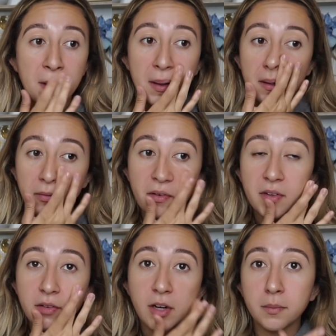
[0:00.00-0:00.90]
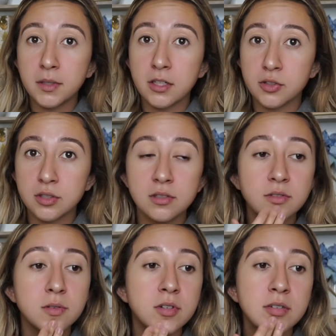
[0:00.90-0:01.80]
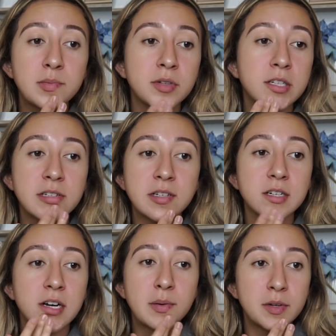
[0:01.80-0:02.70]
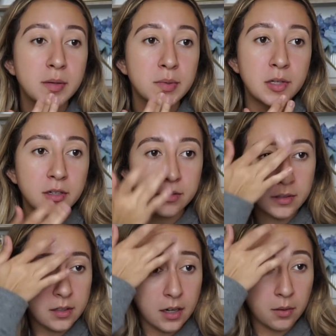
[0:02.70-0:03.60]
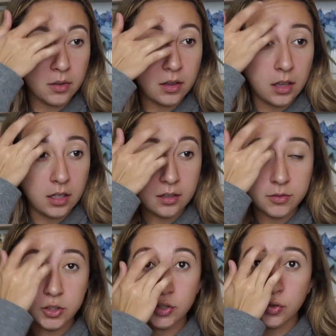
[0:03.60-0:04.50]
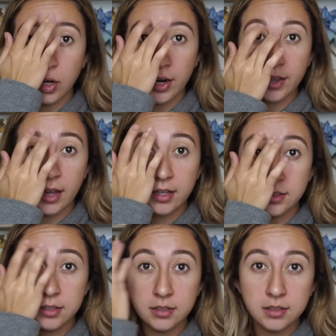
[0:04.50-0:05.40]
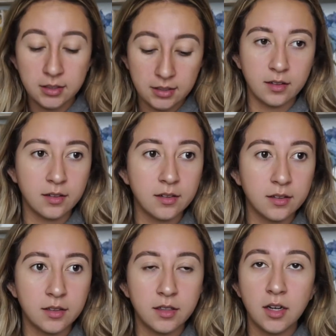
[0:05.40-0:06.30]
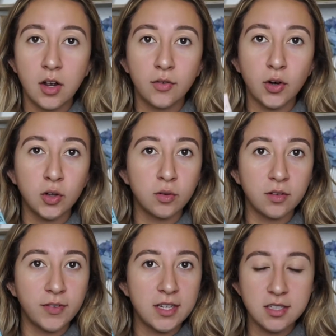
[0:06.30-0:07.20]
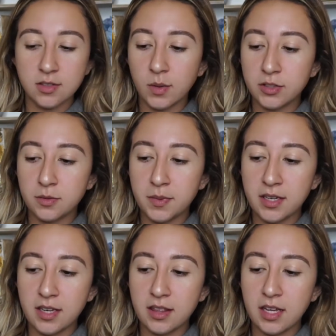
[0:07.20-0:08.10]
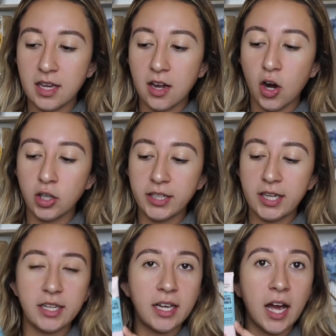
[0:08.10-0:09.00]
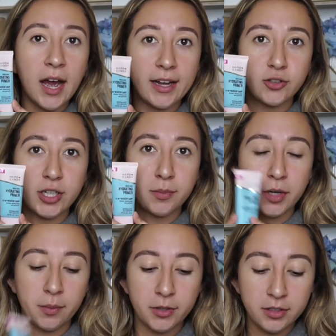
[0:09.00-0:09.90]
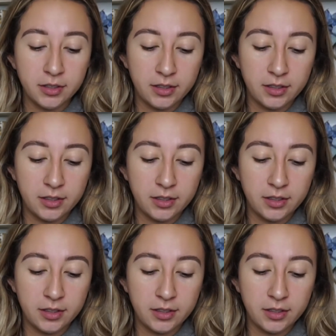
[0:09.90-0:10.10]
If you have any recommendations for one, please comment down below. I would love to try that. For all over the face, it's going to be the Heart Candy Hydrating Primer.